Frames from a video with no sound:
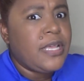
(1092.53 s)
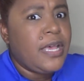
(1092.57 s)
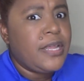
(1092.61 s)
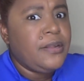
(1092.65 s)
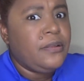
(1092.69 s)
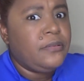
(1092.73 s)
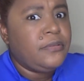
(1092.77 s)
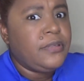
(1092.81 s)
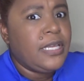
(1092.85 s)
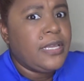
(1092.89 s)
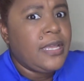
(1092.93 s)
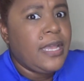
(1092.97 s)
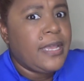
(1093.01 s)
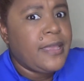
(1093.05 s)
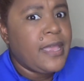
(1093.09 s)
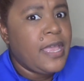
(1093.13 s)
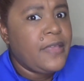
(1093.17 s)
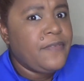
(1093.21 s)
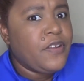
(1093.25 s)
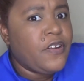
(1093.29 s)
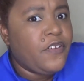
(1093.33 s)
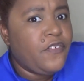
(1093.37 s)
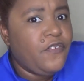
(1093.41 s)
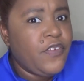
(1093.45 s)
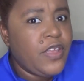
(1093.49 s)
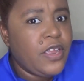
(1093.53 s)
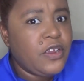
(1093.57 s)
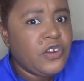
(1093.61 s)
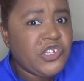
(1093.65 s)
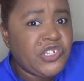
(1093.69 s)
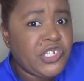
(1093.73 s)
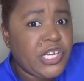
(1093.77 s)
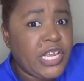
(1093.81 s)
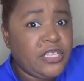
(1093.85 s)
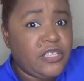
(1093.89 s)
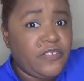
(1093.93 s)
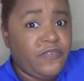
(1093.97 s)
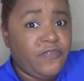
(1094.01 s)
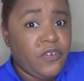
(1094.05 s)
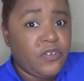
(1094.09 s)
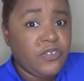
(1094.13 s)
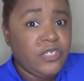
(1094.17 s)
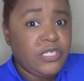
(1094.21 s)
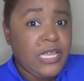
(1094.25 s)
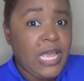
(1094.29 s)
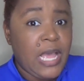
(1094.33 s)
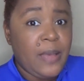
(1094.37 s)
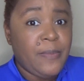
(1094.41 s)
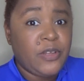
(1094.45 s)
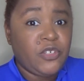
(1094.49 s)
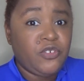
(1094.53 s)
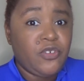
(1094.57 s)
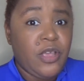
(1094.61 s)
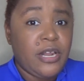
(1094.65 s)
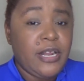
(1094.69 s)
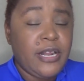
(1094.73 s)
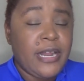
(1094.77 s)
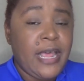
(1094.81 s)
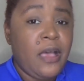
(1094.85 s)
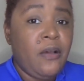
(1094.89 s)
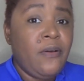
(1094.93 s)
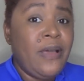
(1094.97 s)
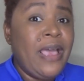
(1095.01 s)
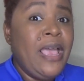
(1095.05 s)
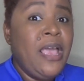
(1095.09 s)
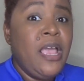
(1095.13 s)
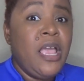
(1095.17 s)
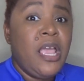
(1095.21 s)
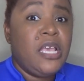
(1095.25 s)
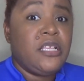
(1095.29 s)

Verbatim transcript: I don't think I gave it a fair shake the first time I tried it out.